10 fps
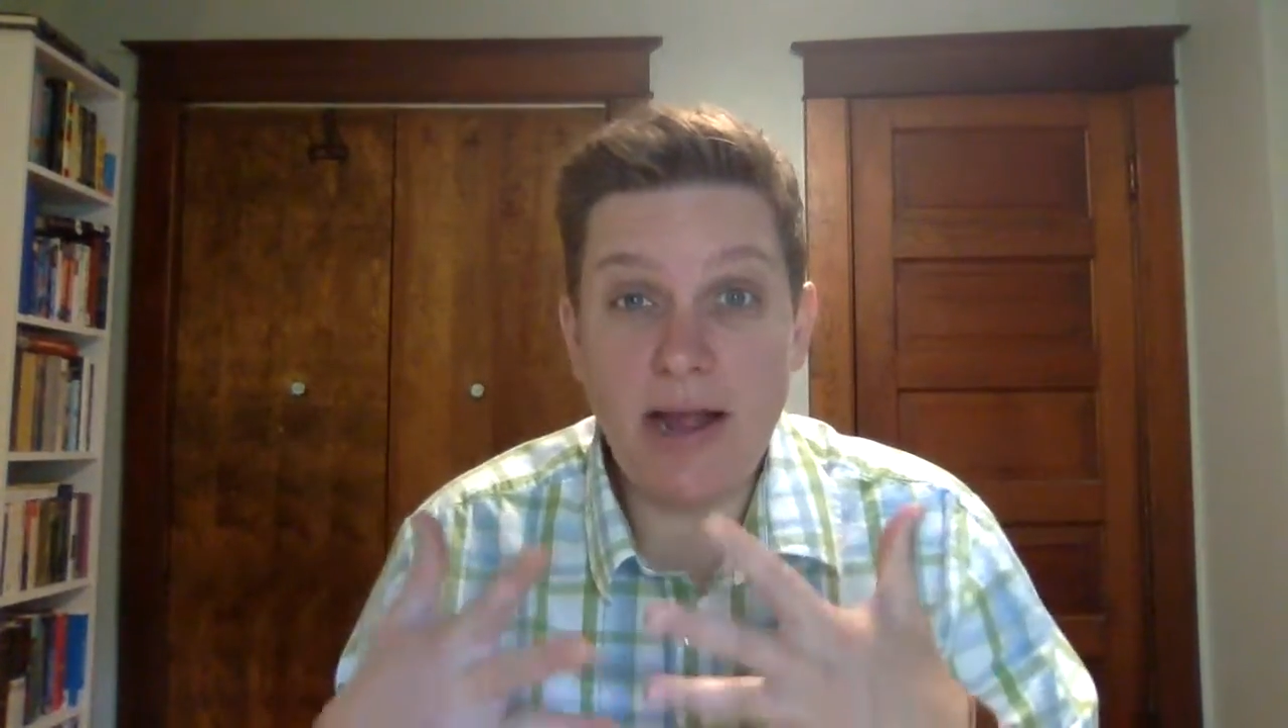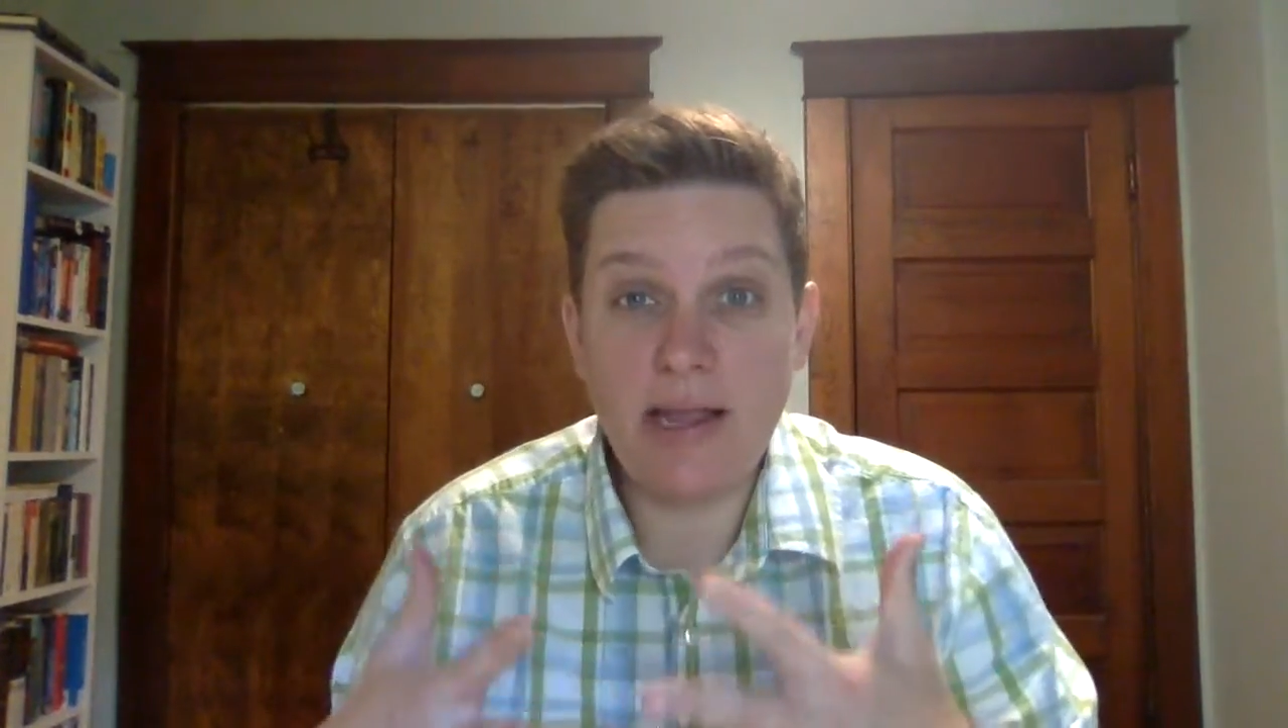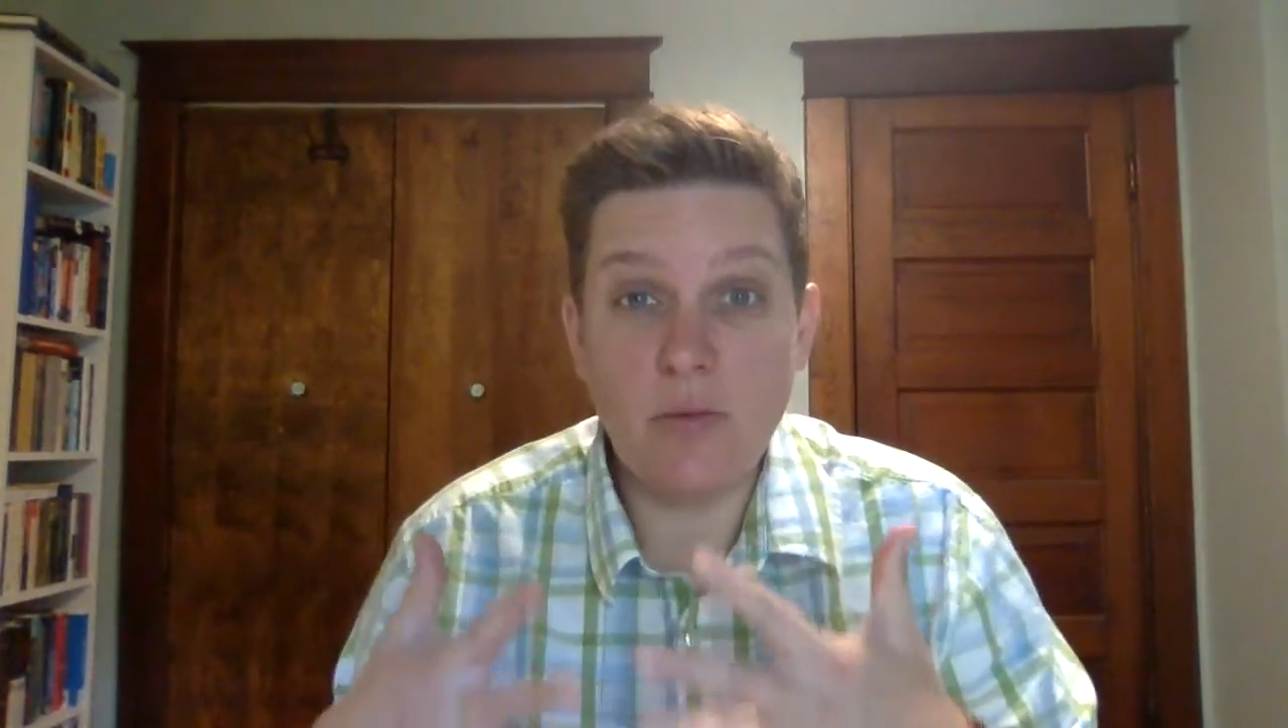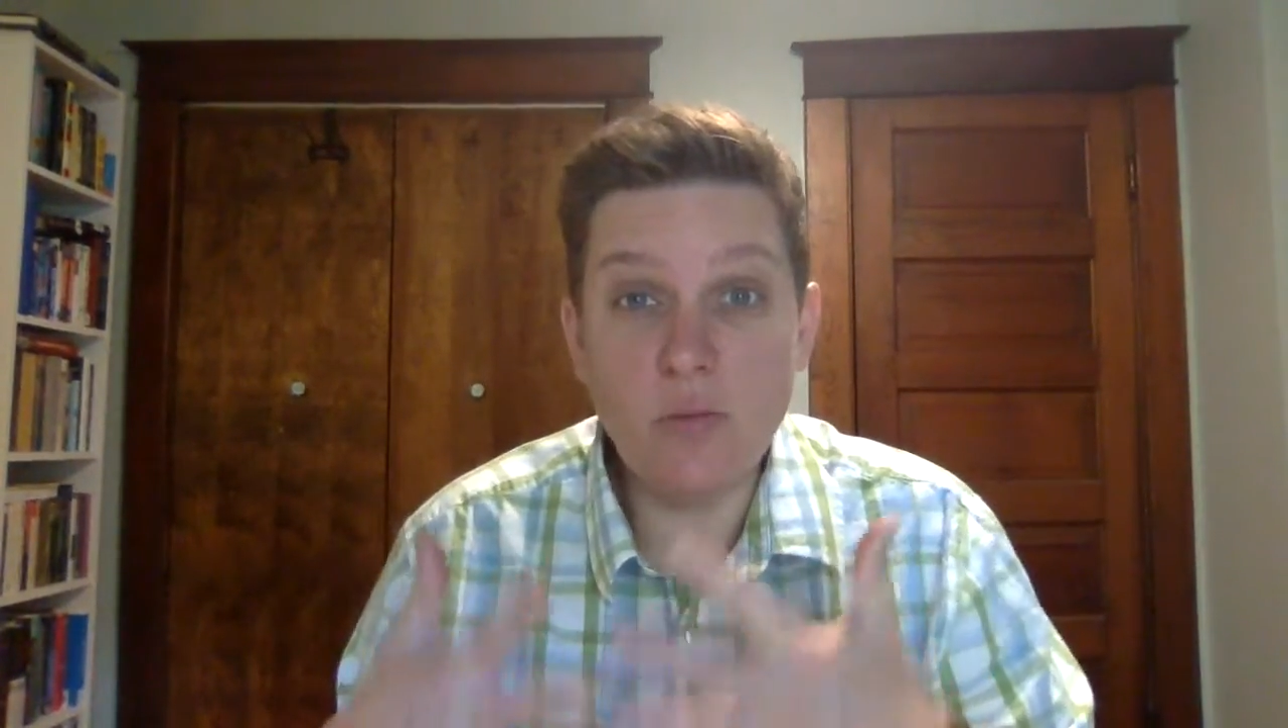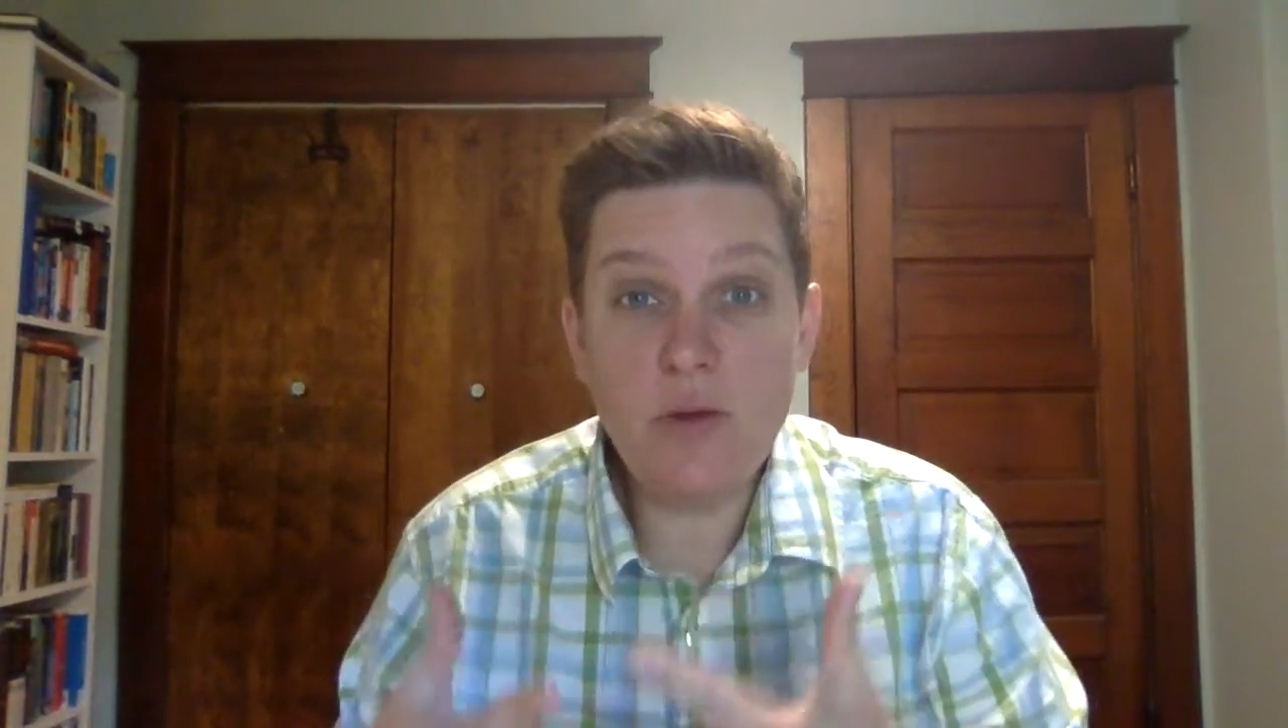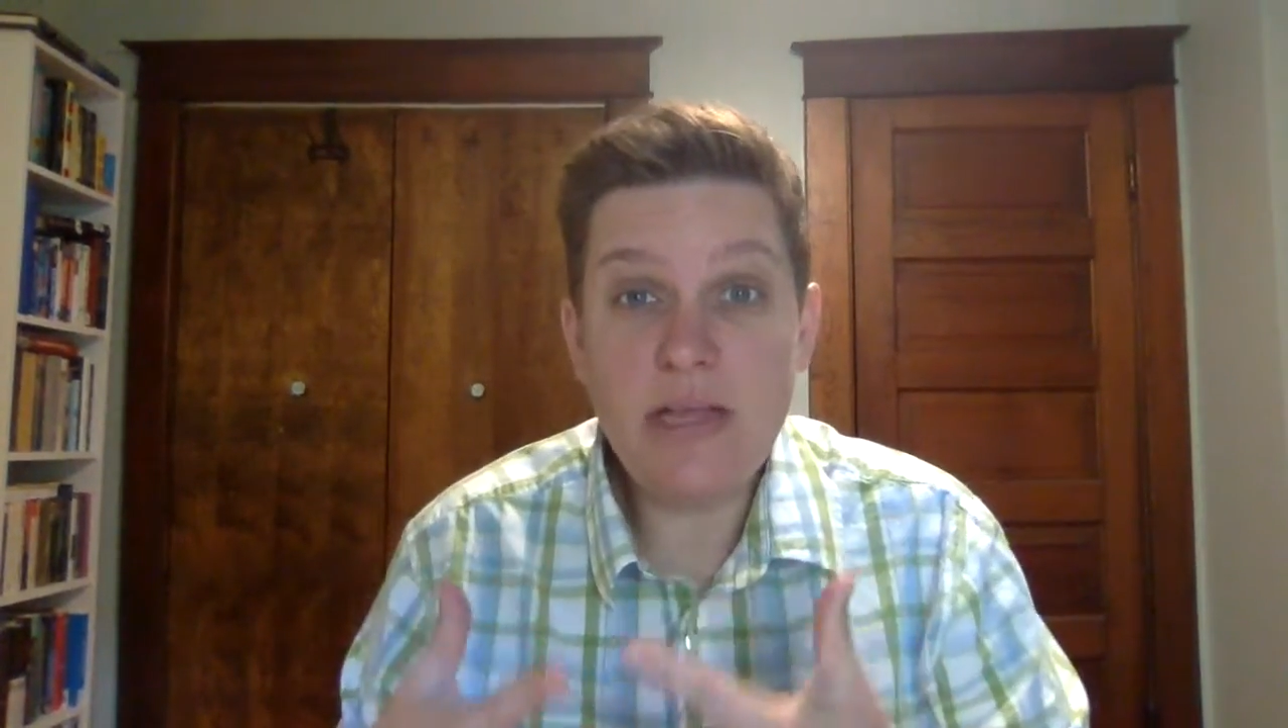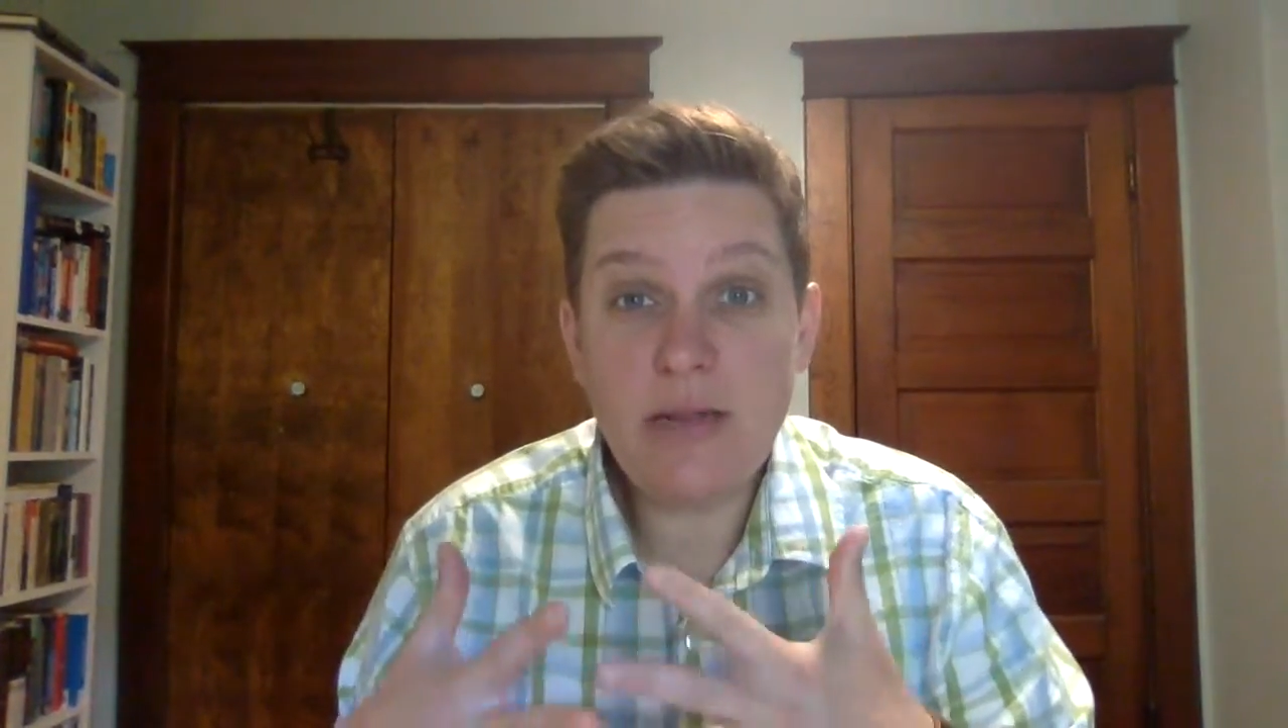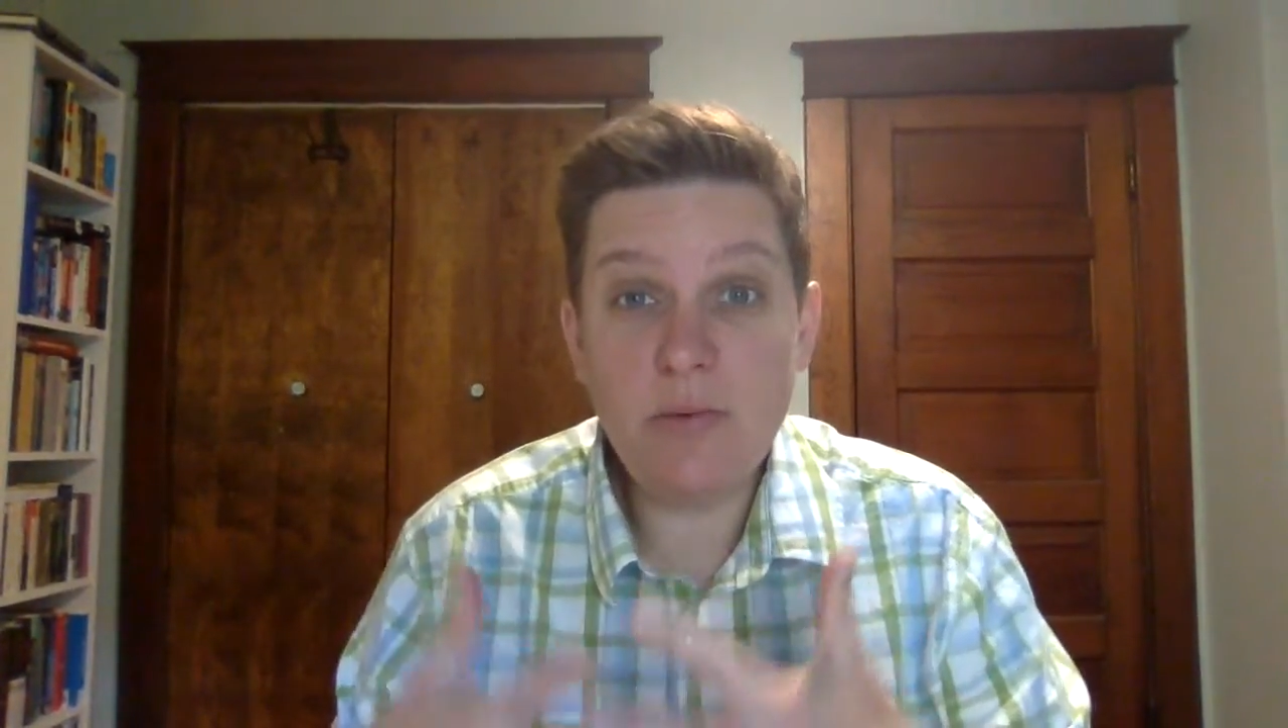I get really,